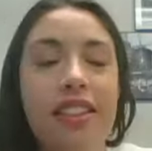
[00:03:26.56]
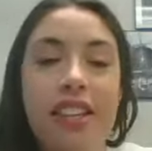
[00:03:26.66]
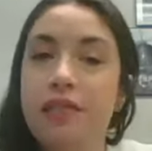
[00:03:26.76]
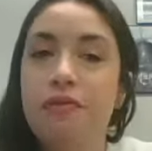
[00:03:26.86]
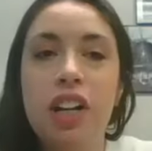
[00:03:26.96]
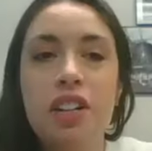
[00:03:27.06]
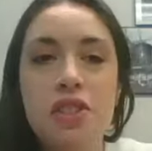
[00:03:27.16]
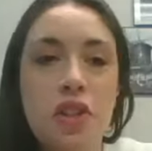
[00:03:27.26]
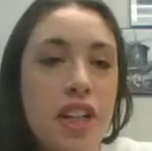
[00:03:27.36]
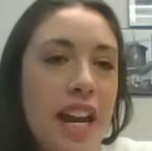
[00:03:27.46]
this
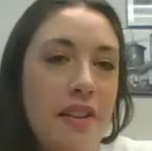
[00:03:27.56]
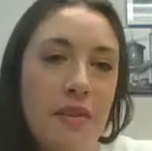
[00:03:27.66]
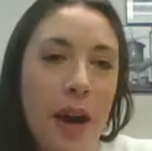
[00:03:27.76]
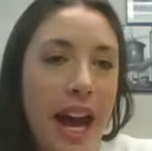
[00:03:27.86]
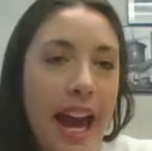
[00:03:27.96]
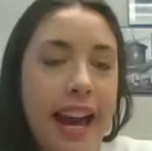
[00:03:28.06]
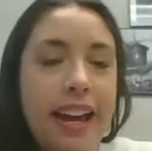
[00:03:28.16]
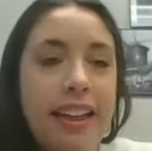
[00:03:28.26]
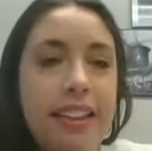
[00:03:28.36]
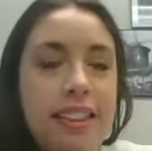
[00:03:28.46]
first creative
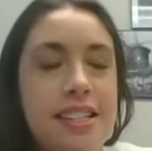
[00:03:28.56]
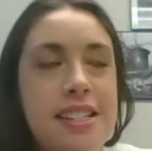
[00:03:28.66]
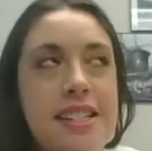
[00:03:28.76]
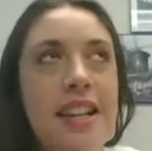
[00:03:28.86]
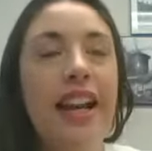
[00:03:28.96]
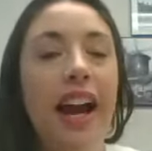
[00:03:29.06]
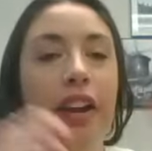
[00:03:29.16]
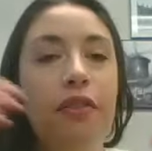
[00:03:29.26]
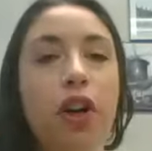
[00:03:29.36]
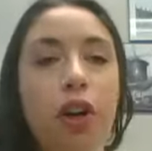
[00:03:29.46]
way, this kind
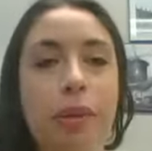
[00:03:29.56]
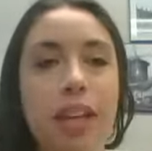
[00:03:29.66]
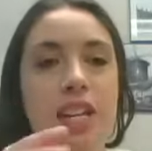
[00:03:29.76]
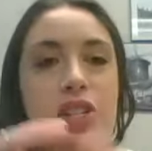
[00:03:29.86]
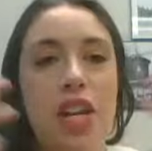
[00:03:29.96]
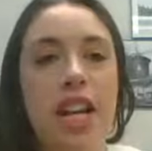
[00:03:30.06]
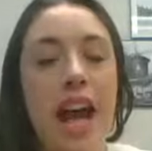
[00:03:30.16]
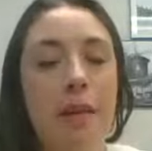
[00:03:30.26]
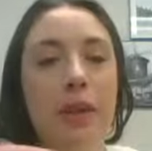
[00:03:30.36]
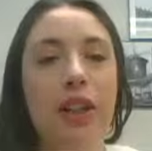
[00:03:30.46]
of culmination
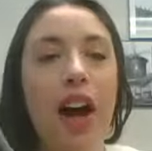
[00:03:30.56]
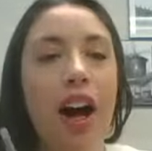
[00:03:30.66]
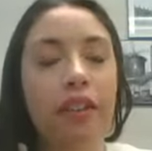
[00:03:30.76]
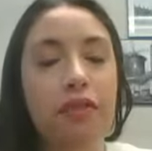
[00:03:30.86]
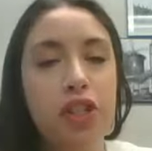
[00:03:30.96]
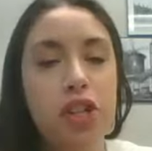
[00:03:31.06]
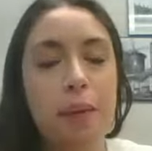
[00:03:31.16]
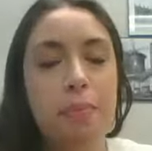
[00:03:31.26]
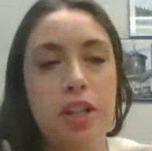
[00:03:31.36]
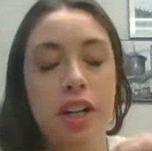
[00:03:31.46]
epilogue of the
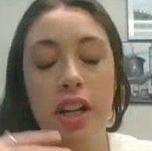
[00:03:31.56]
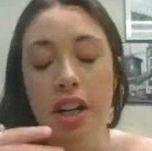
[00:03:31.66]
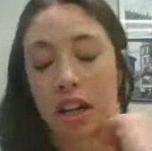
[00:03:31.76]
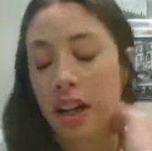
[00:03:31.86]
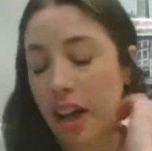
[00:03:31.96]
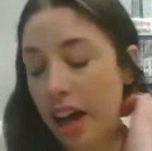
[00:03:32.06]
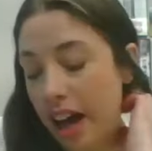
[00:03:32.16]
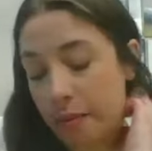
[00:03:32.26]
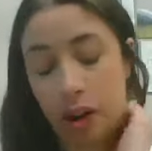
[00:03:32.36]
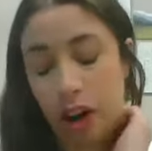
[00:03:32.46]
chapter
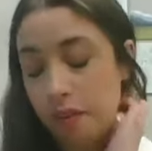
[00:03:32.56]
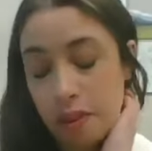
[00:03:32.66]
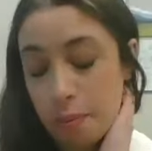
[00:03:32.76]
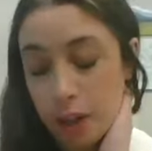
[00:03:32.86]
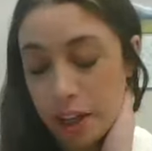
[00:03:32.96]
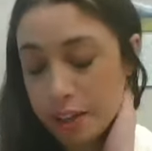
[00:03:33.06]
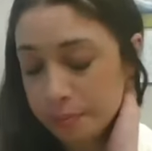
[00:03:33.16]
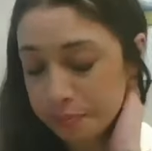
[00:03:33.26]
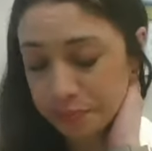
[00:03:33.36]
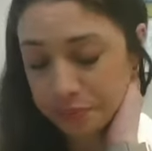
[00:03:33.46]
or of the book,
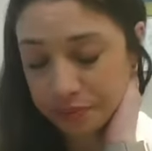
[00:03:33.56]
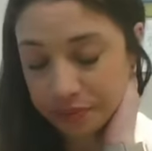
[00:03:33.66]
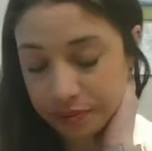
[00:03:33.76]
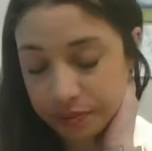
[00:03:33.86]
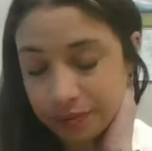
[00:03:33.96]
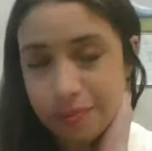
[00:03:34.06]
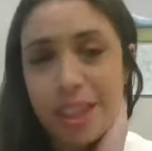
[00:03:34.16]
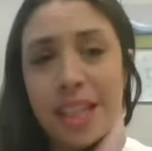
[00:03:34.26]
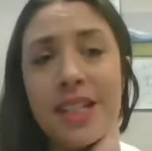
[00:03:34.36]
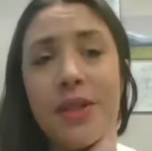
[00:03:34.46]

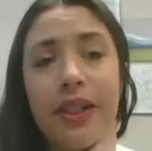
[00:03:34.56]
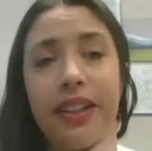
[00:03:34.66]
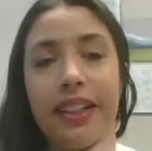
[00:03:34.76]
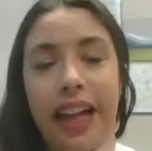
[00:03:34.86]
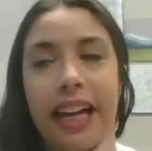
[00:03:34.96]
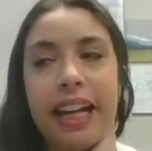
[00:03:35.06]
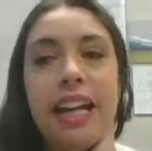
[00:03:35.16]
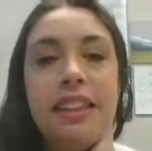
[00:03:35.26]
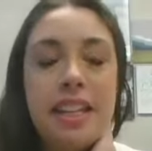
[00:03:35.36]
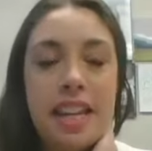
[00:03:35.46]
is really like
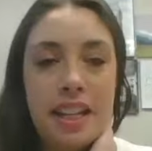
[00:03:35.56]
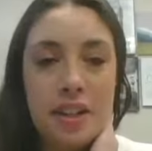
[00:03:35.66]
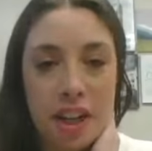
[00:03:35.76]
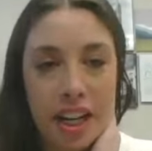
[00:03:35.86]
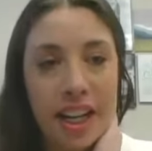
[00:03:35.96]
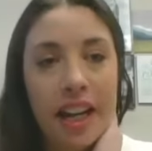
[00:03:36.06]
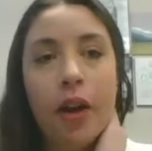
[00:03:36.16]
the nitty gritty.